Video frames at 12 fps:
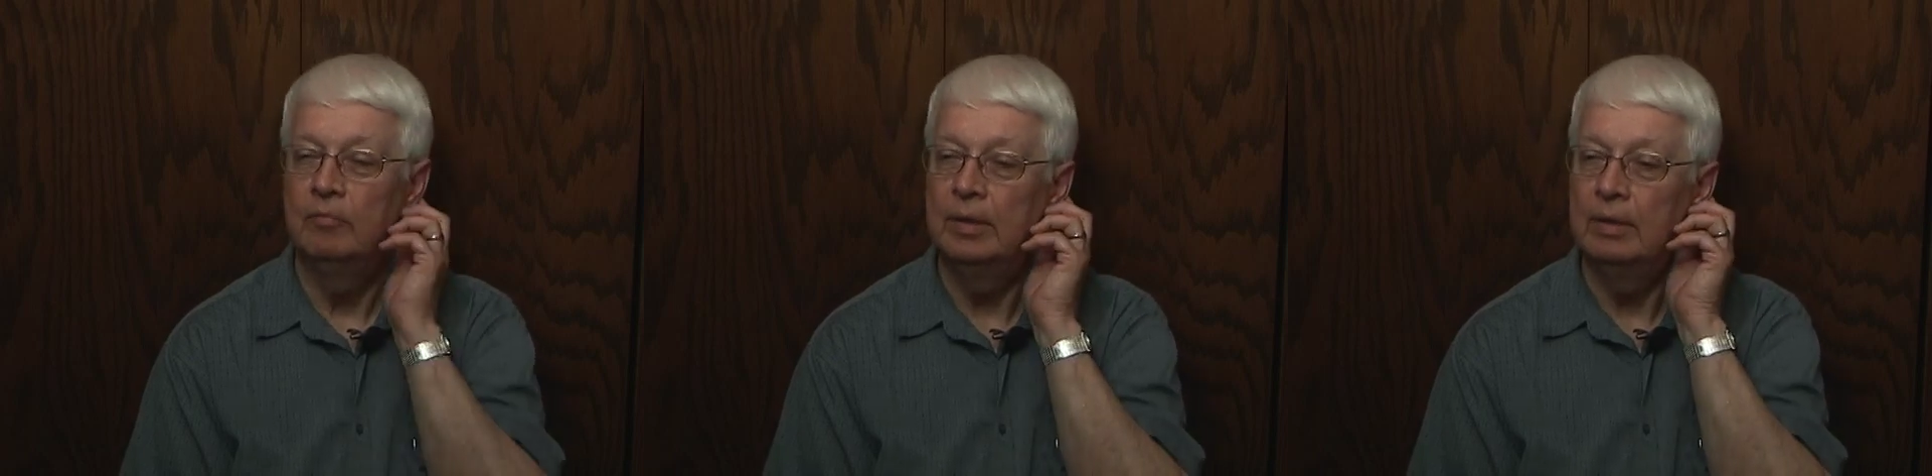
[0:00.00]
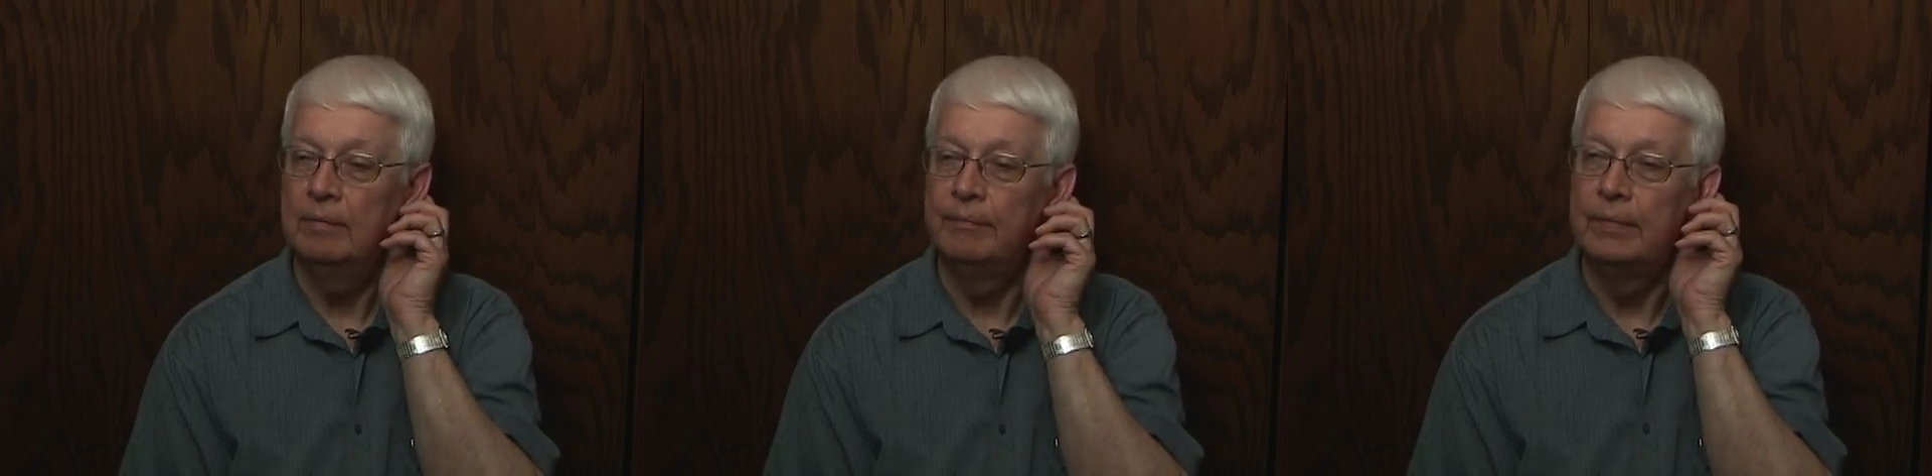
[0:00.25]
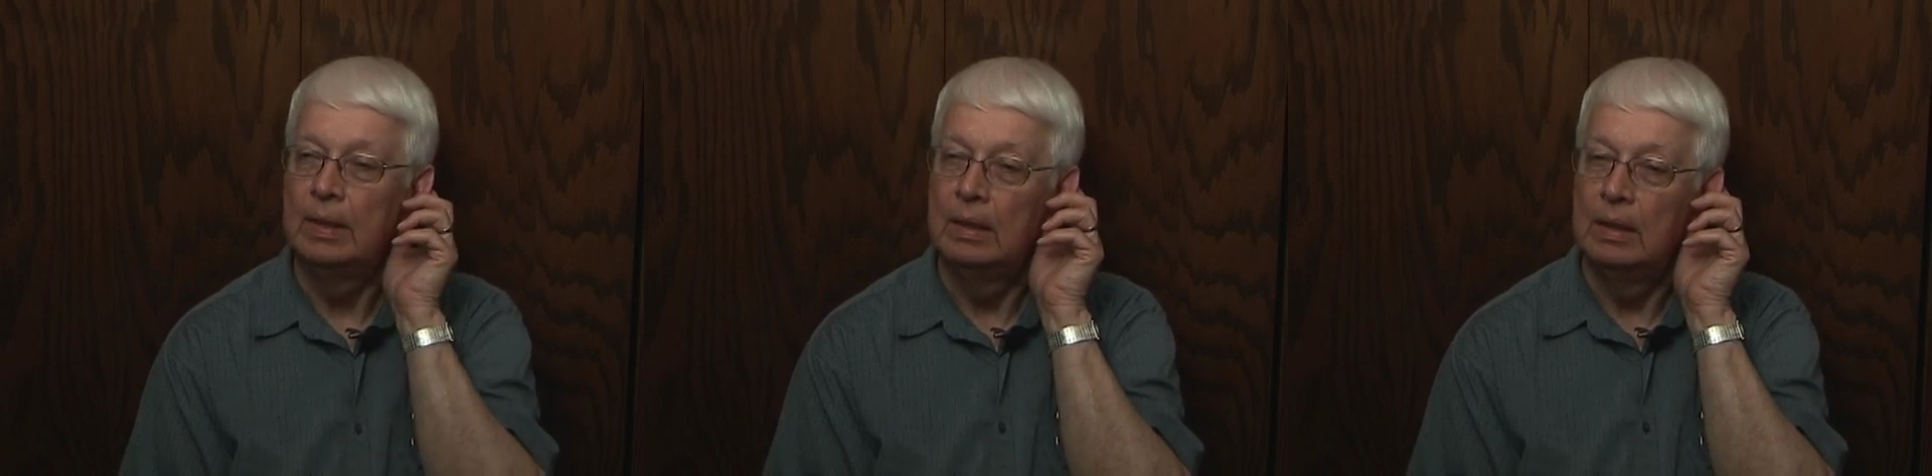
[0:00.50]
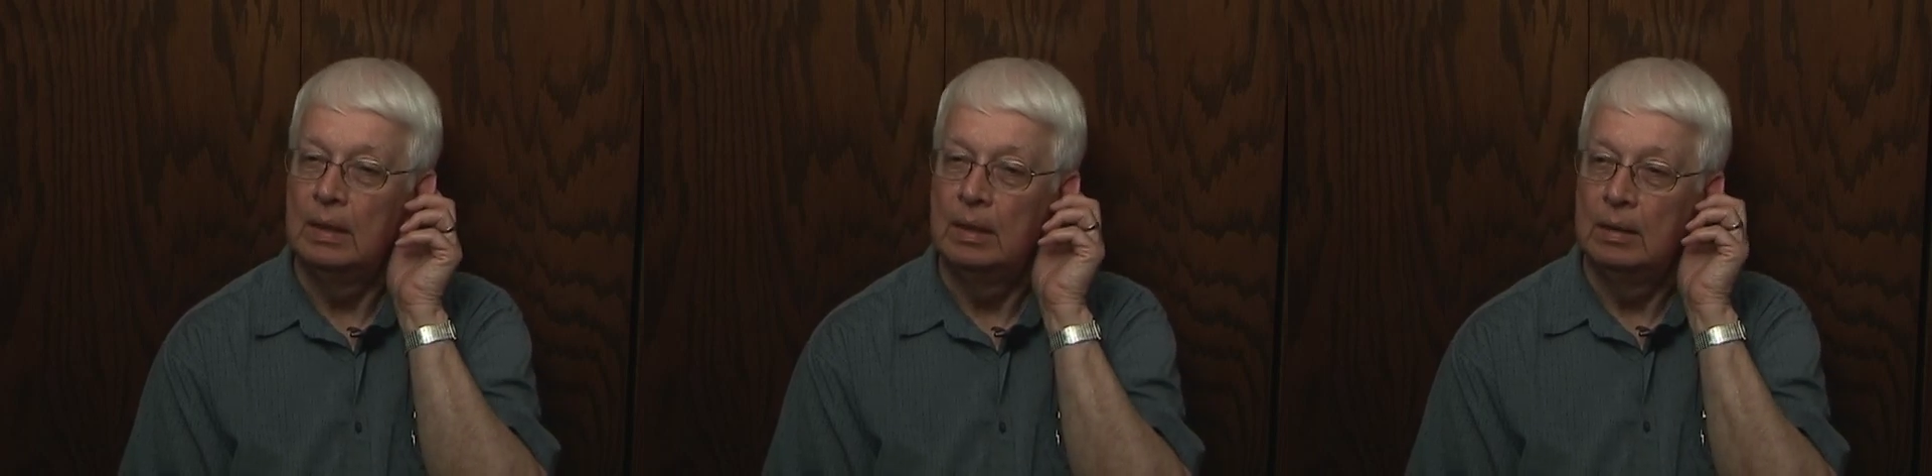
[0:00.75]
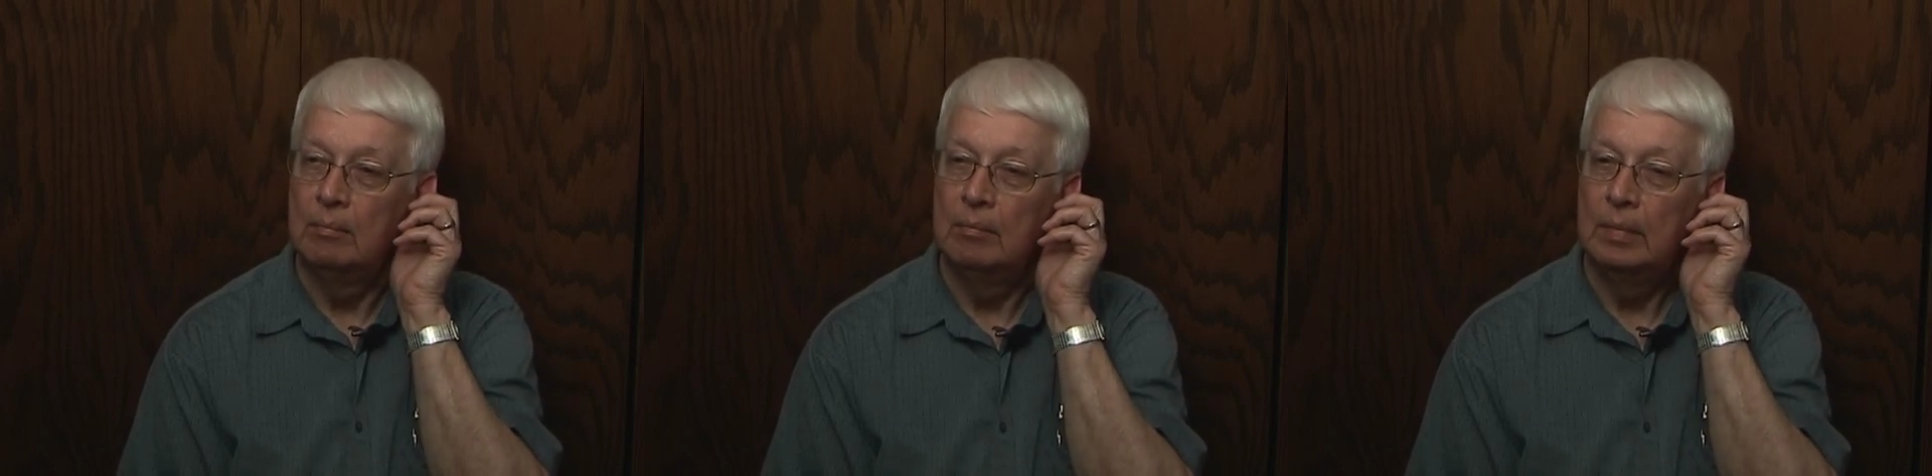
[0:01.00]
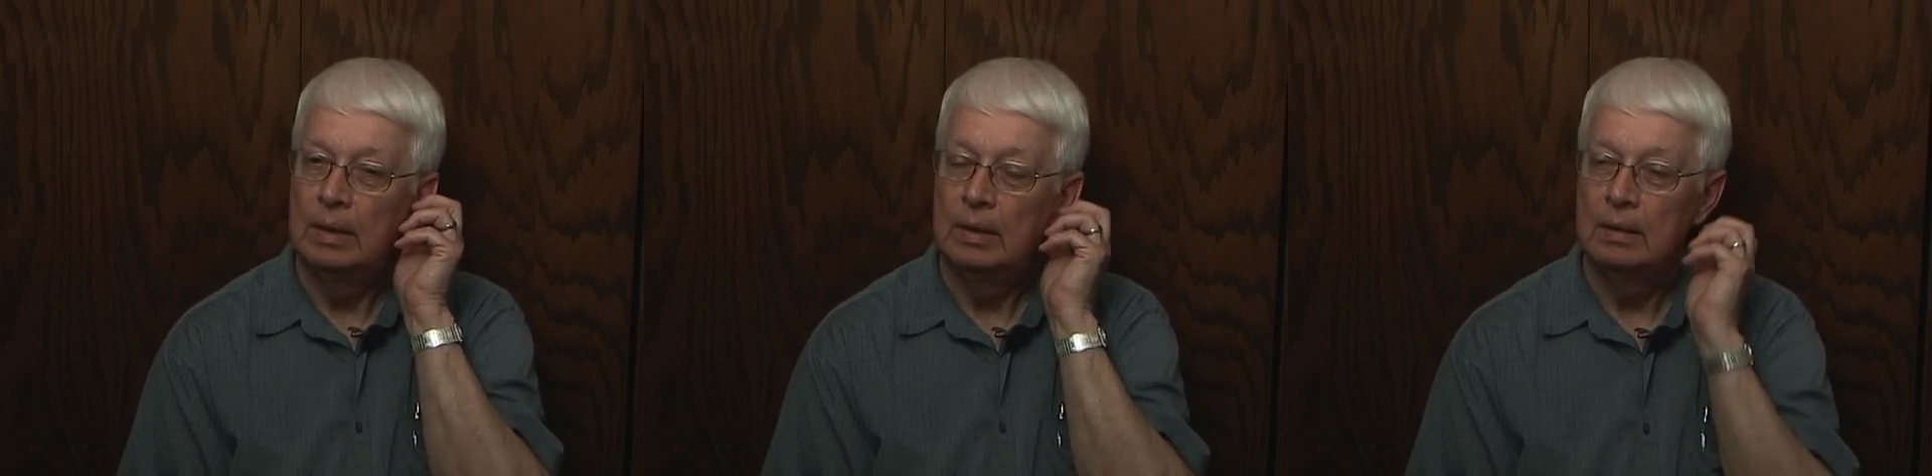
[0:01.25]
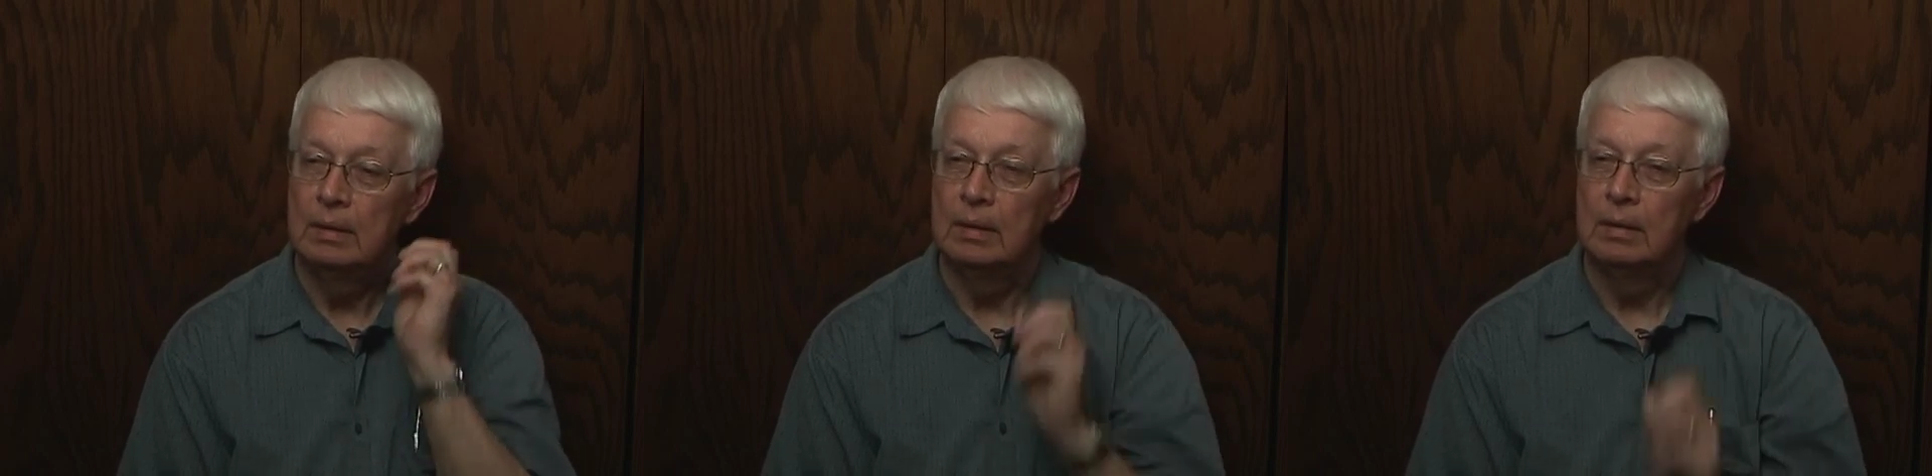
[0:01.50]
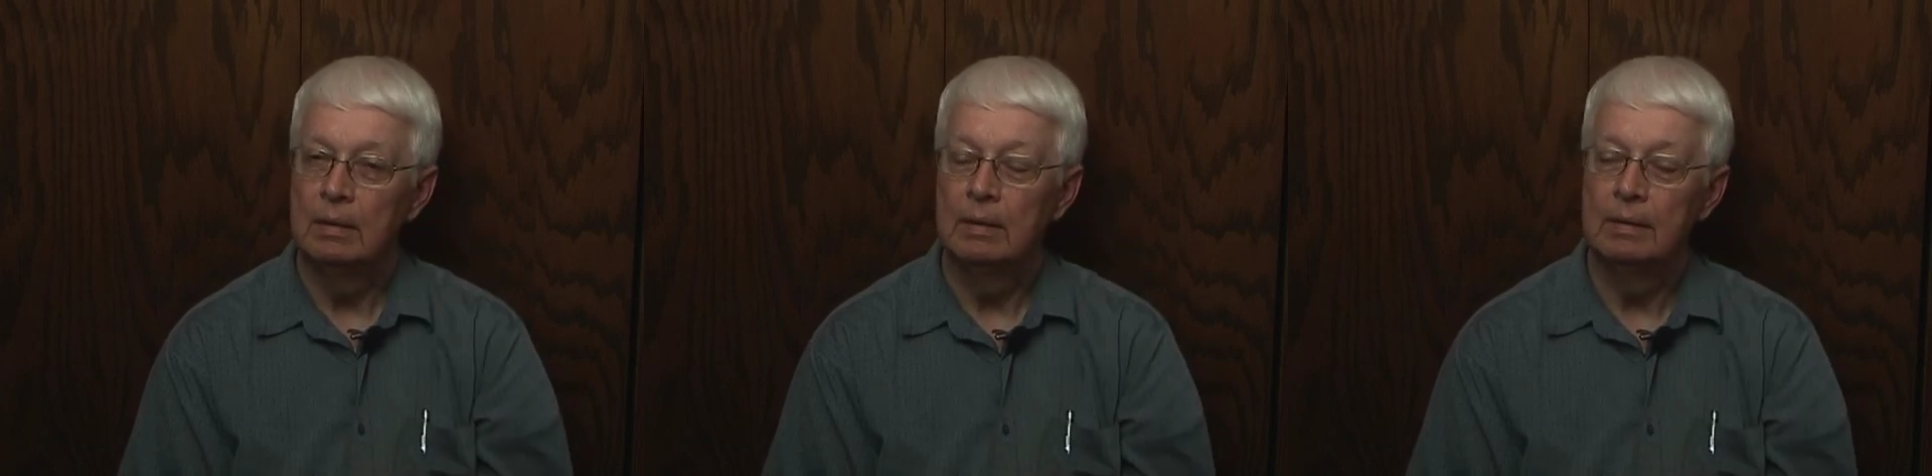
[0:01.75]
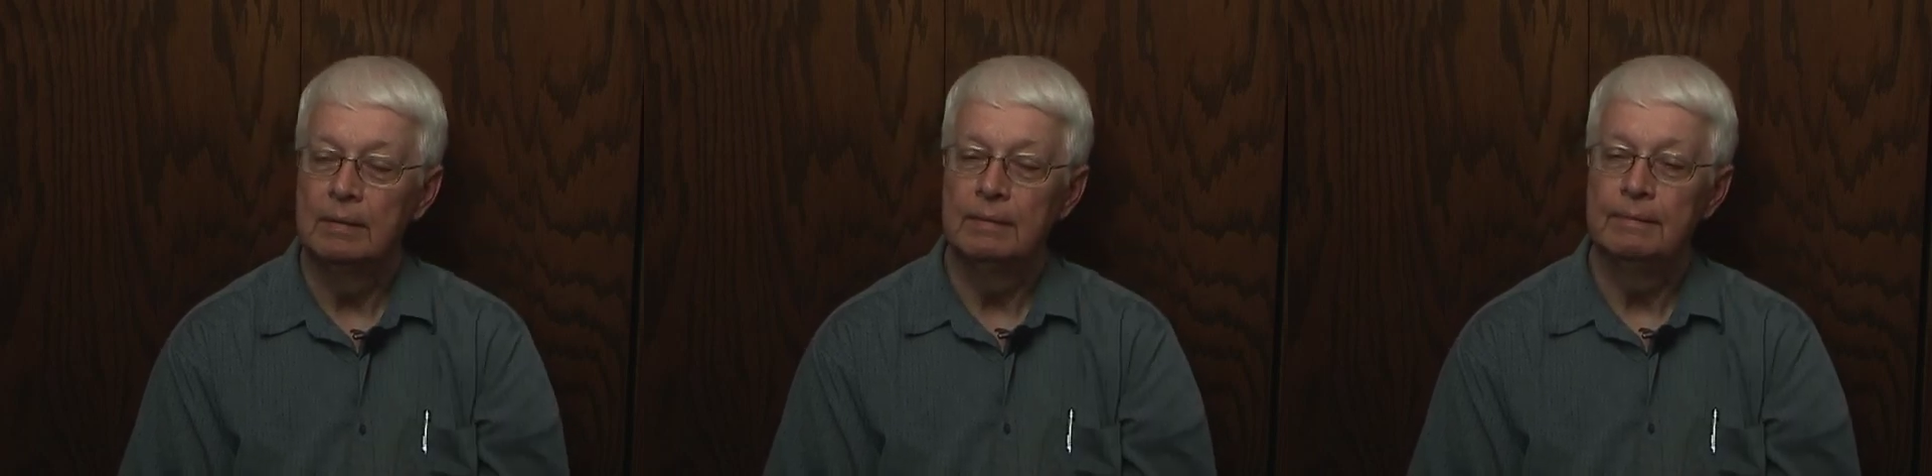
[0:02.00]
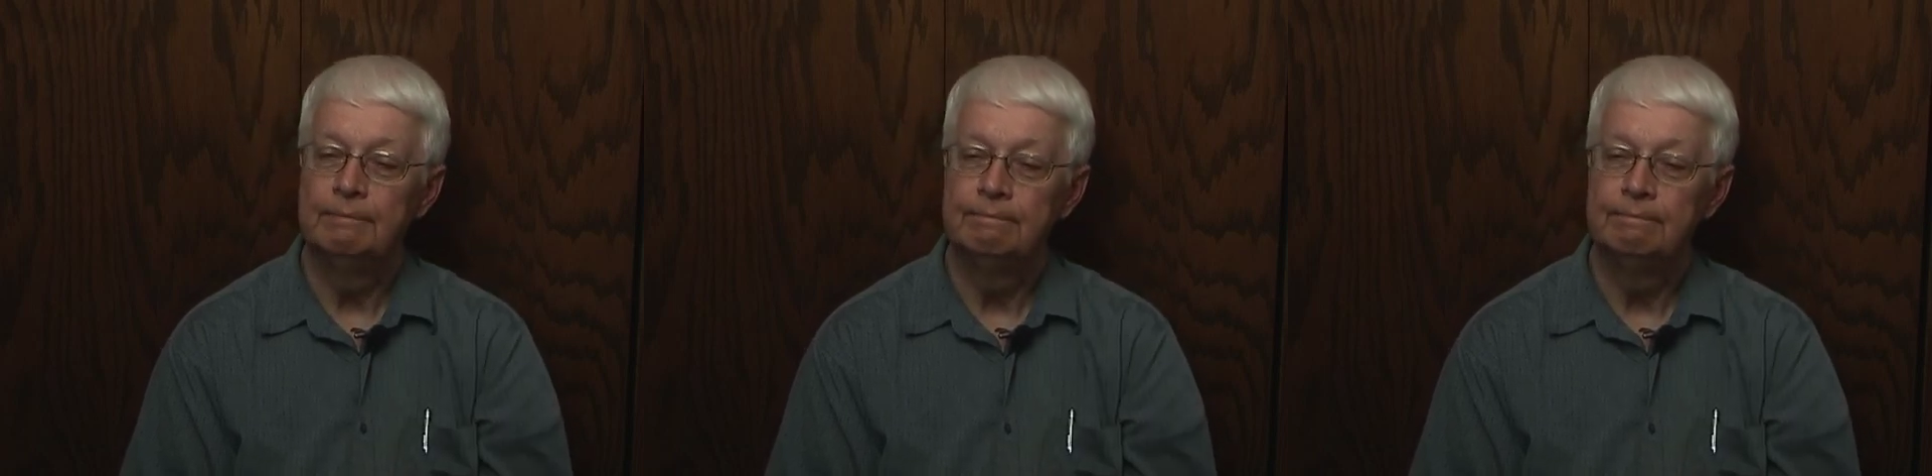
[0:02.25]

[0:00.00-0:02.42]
been, but uh,